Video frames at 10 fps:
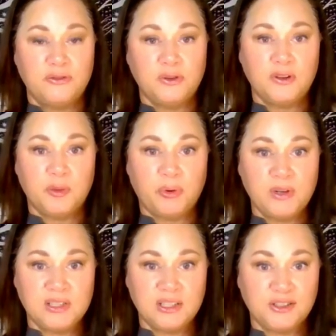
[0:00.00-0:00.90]
Fruit of the
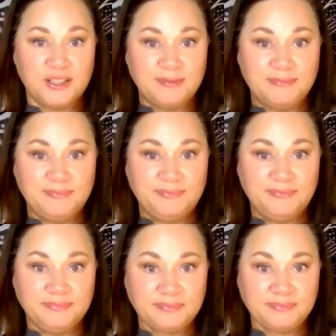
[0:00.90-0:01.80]
poison tree.
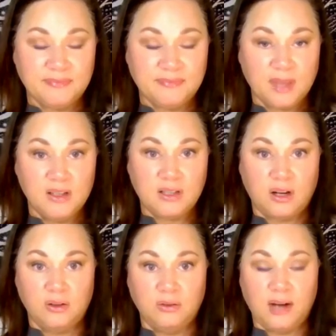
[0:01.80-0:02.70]

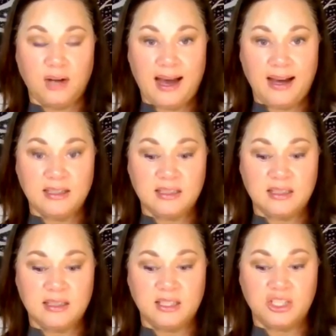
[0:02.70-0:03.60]
So
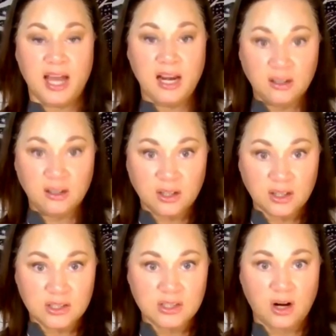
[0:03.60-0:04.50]
as the
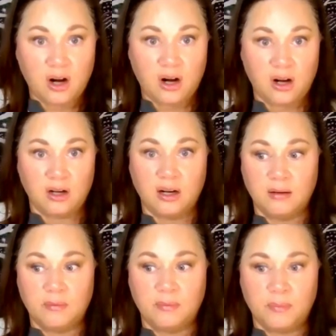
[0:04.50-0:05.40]
channelers are
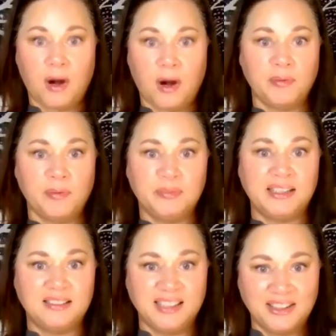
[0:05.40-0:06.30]
probably
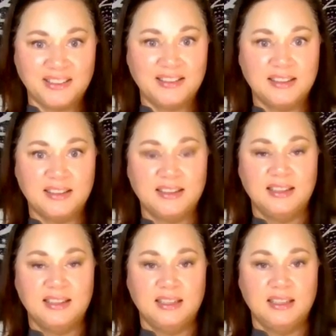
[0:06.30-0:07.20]
clear,
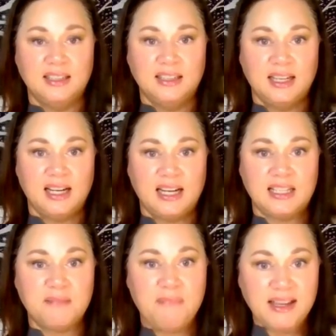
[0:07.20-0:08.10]

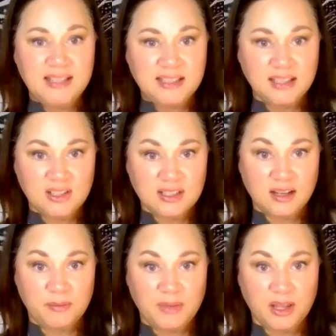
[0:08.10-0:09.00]
it's the message that's
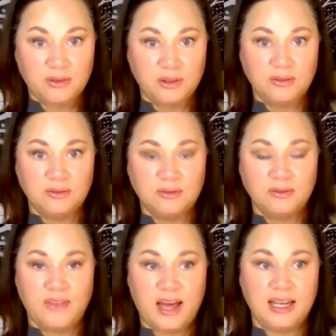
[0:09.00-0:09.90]
coming through
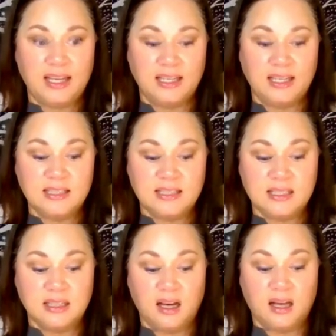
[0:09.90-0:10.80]
that
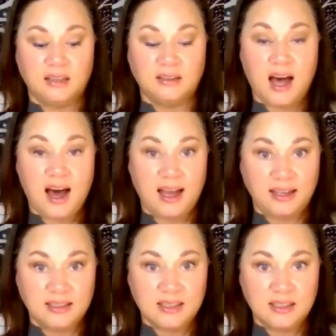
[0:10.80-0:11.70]
is
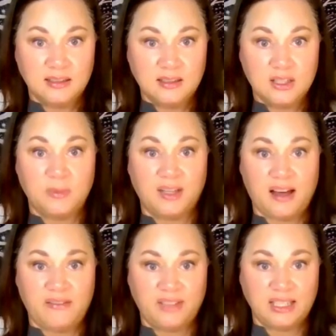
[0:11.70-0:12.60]
aligned to
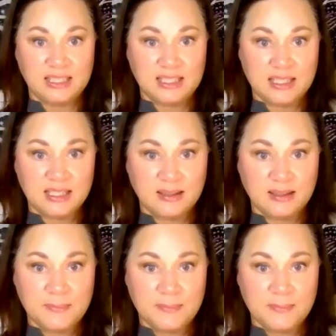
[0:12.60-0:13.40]
malevolence.